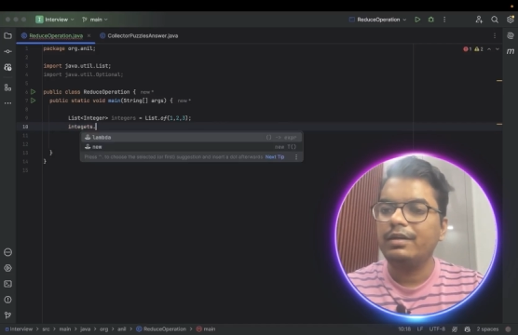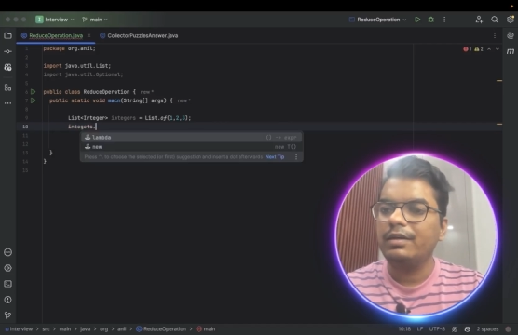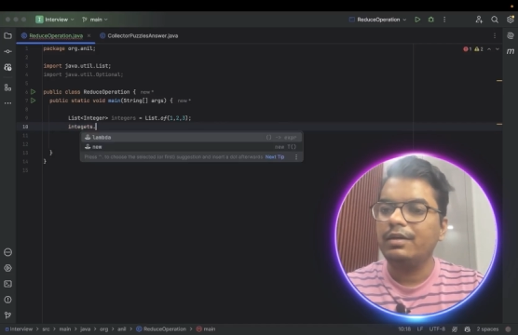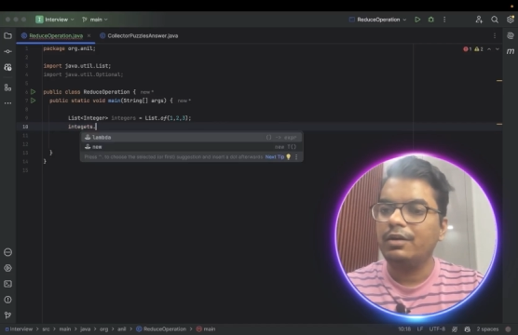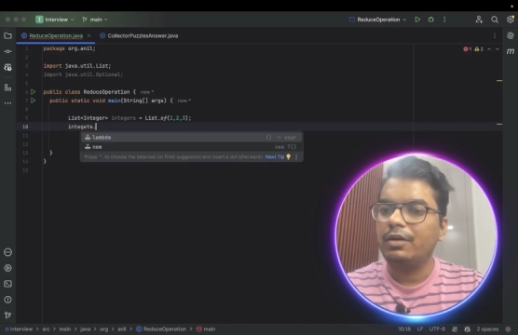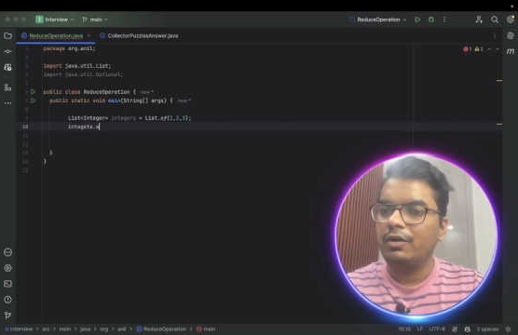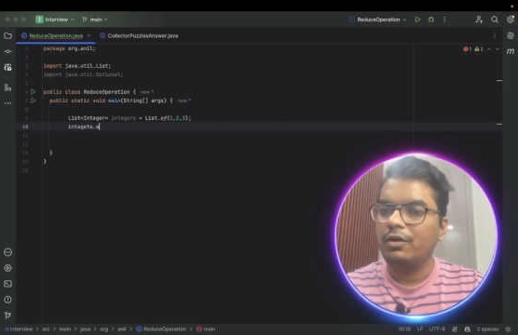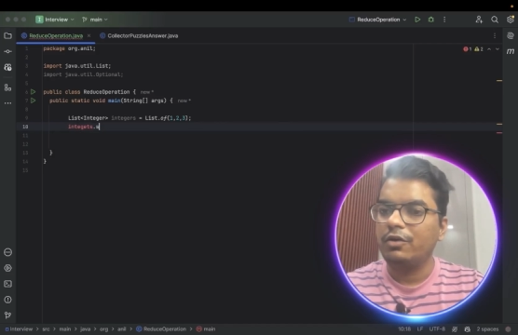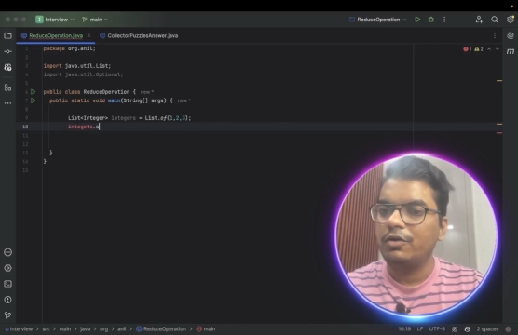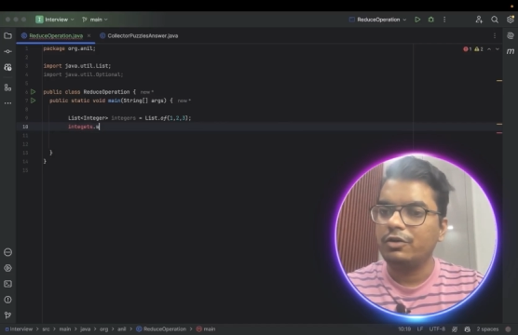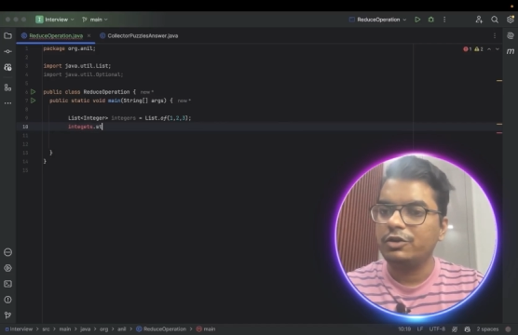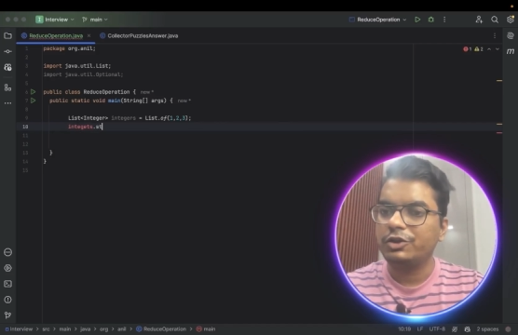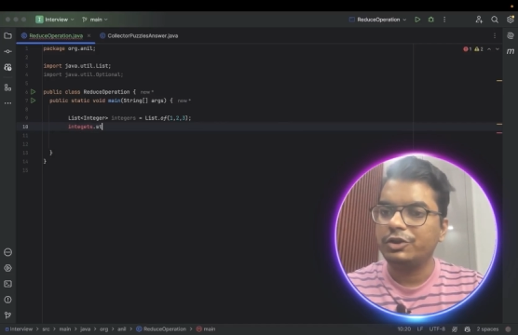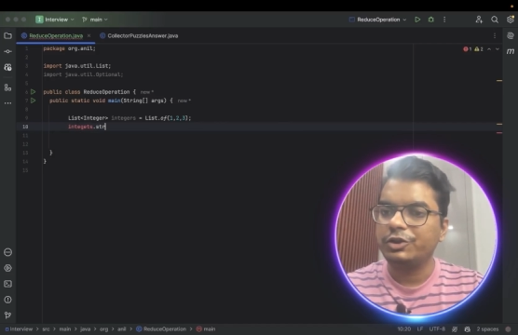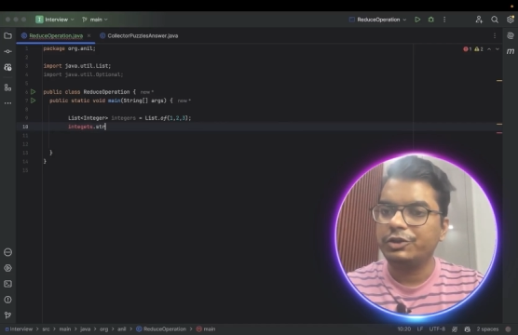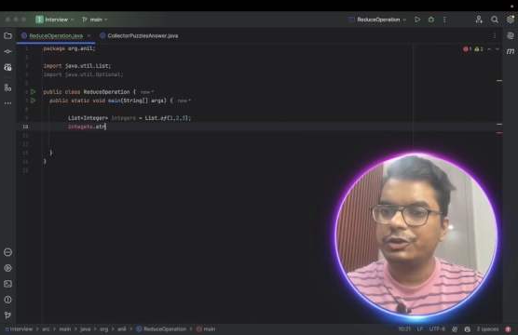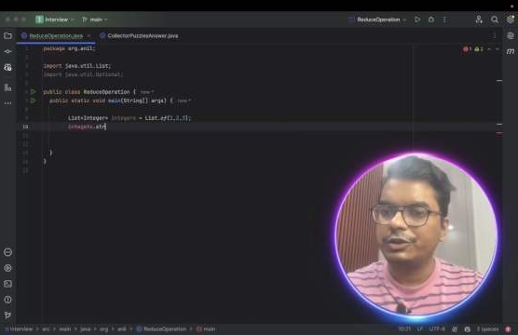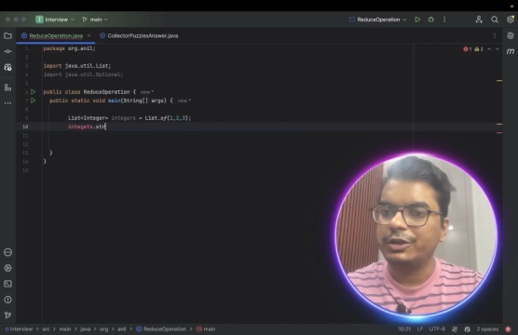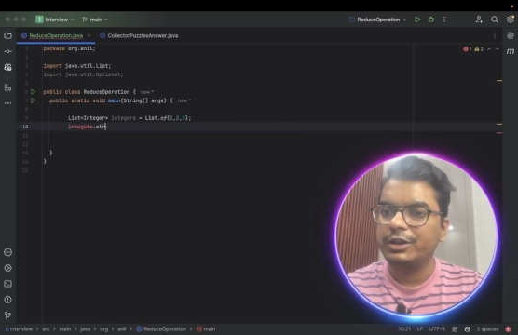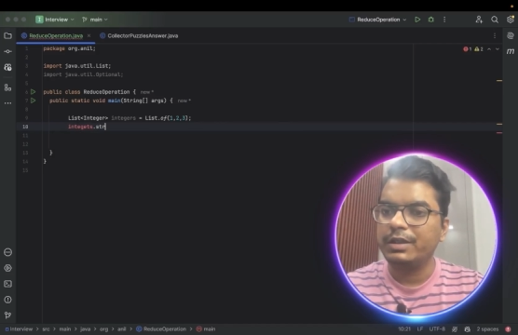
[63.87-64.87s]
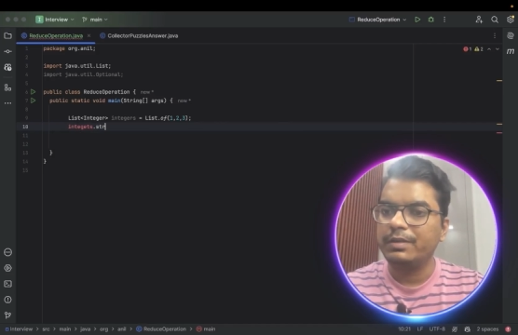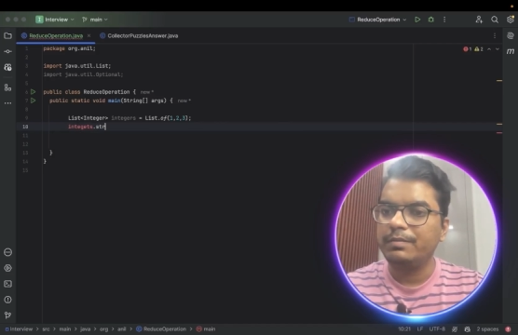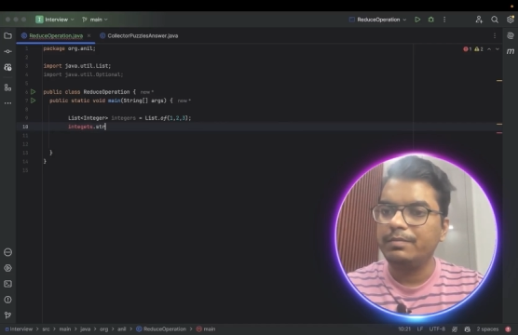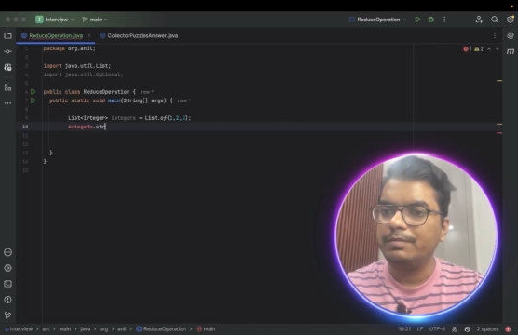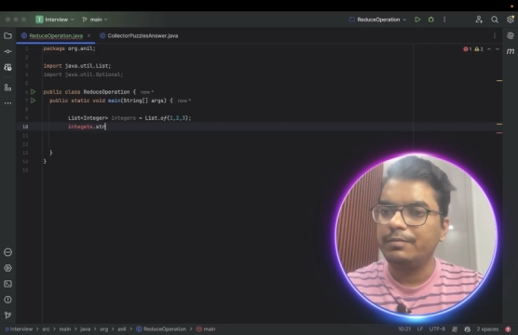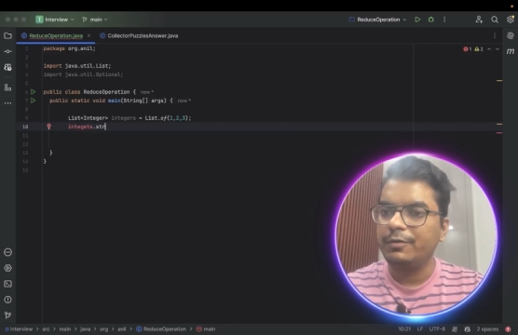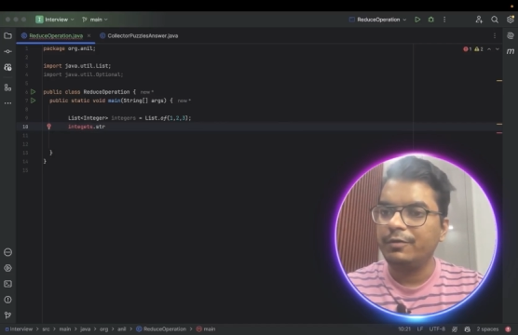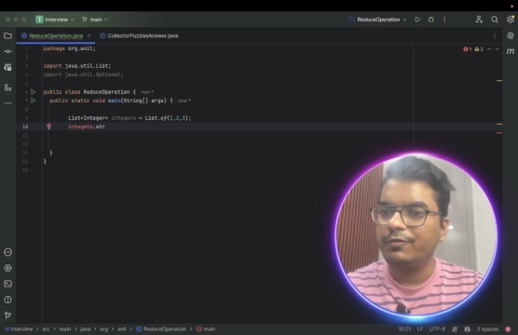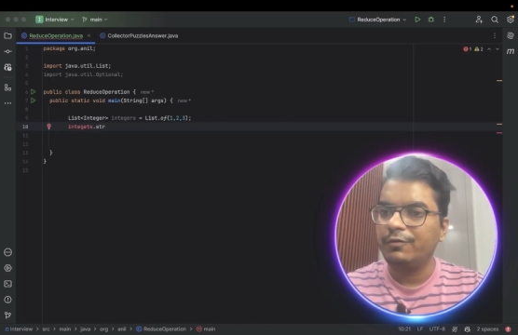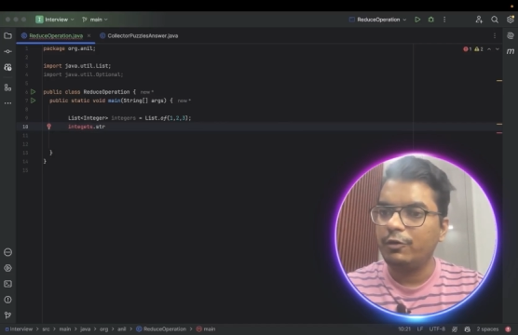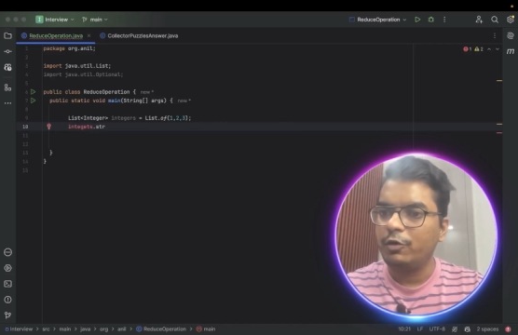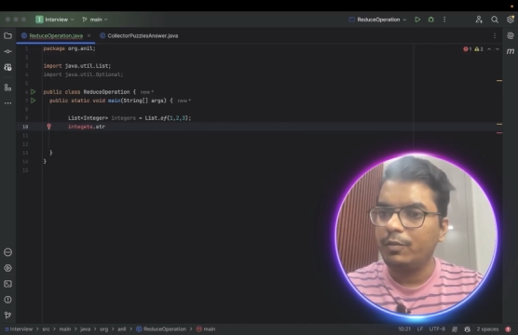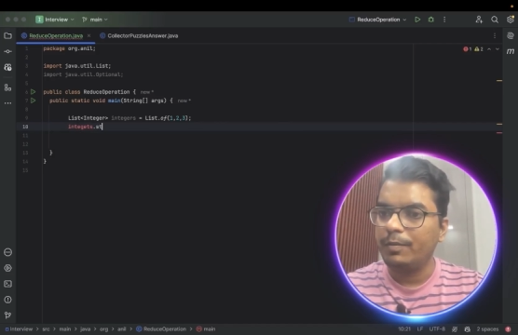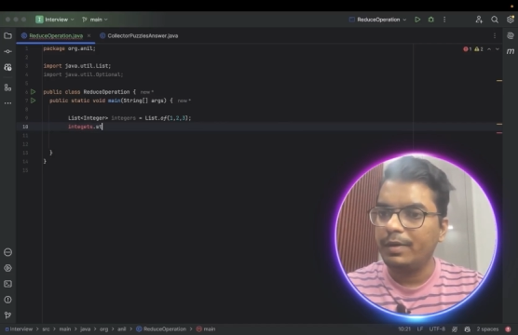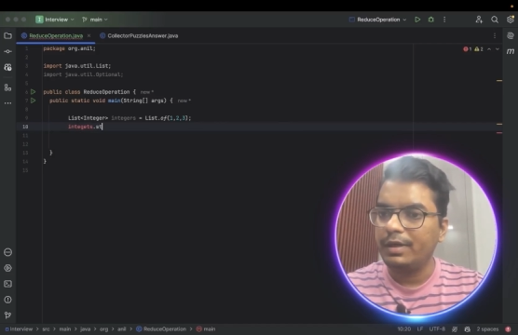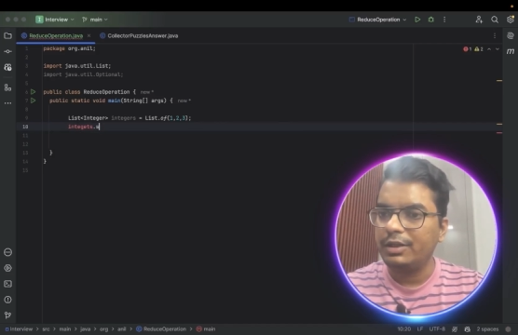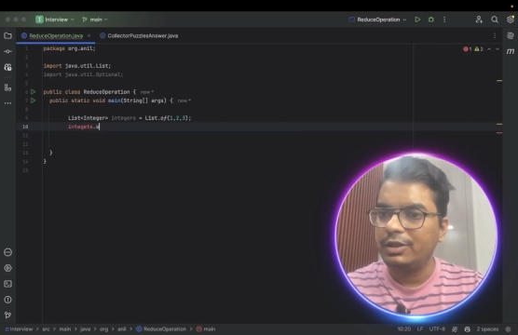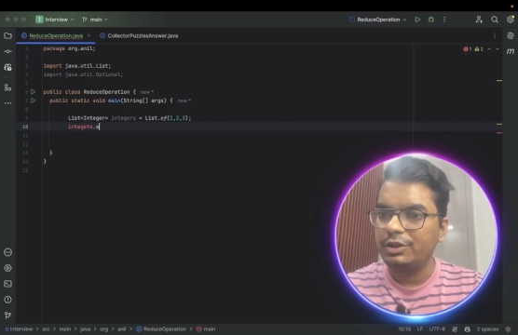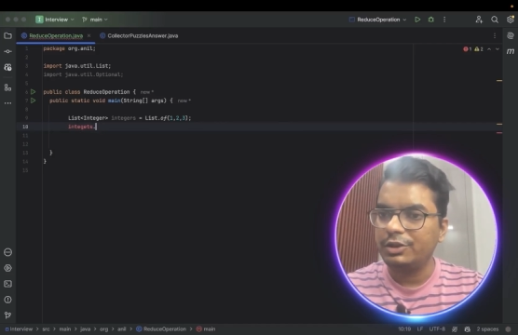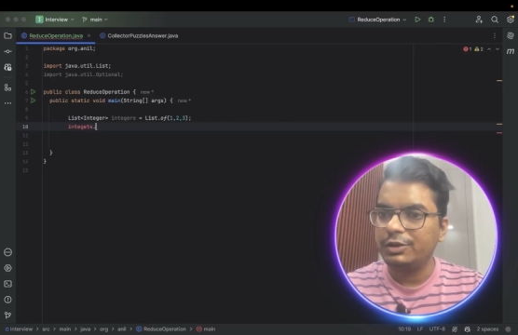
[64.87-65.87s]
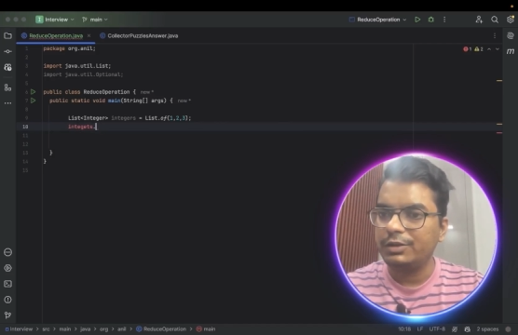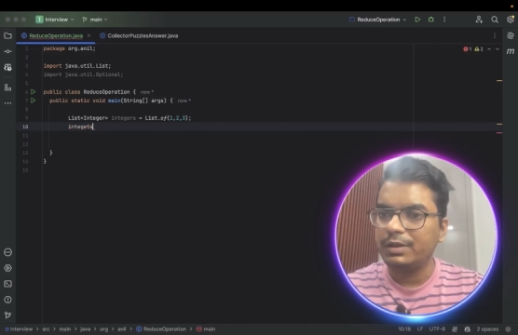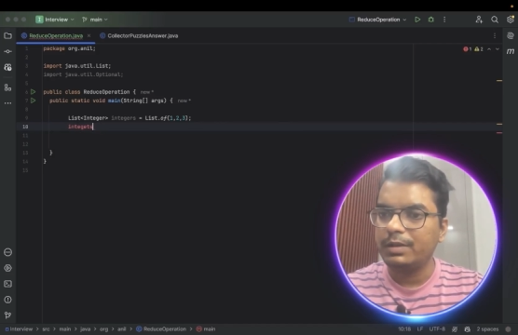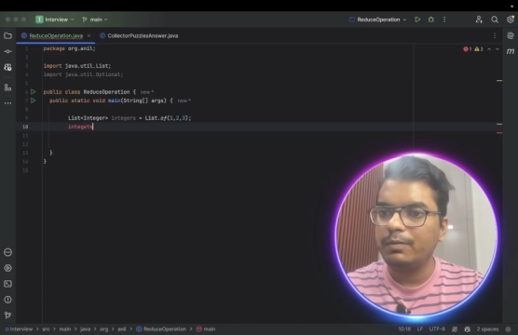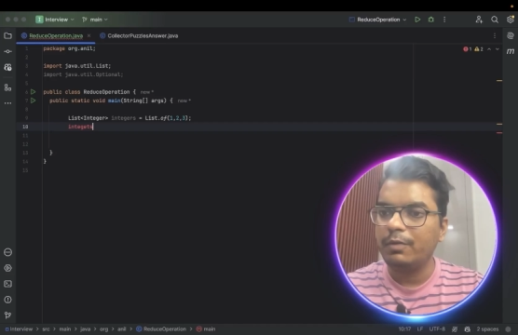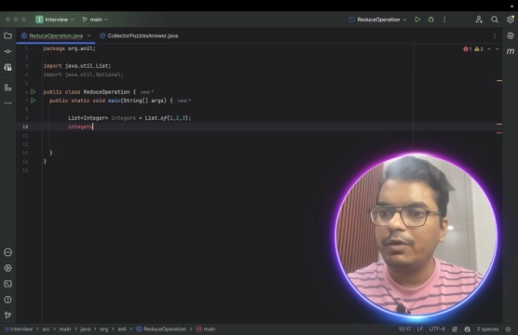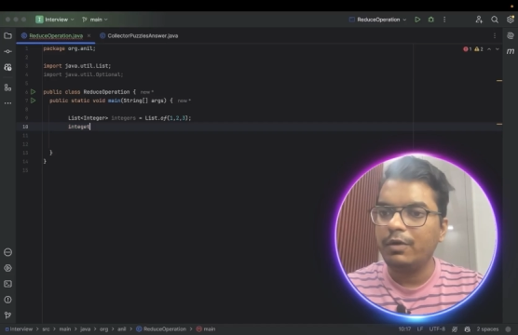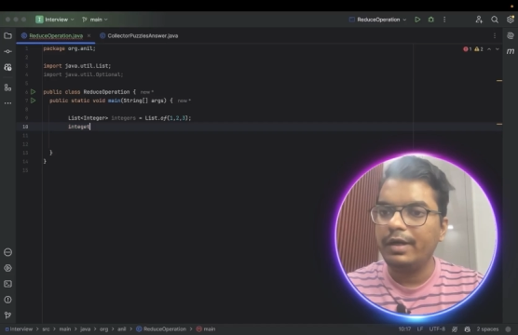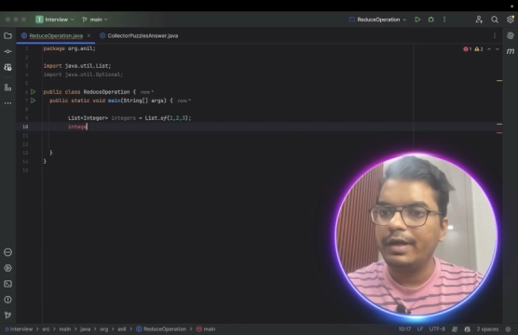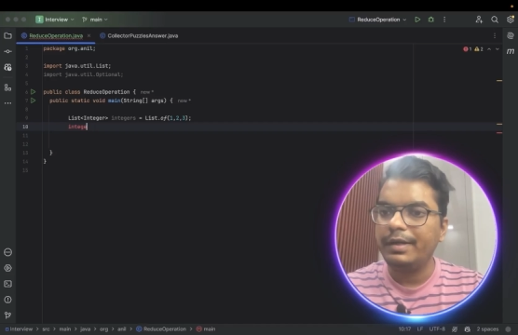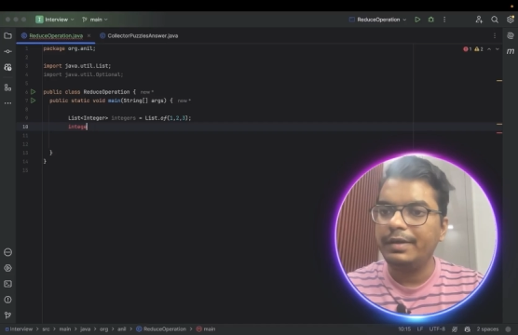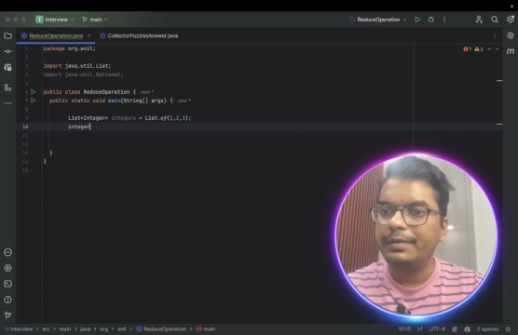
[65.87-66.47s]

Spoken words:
dot stream, we open a stream on it,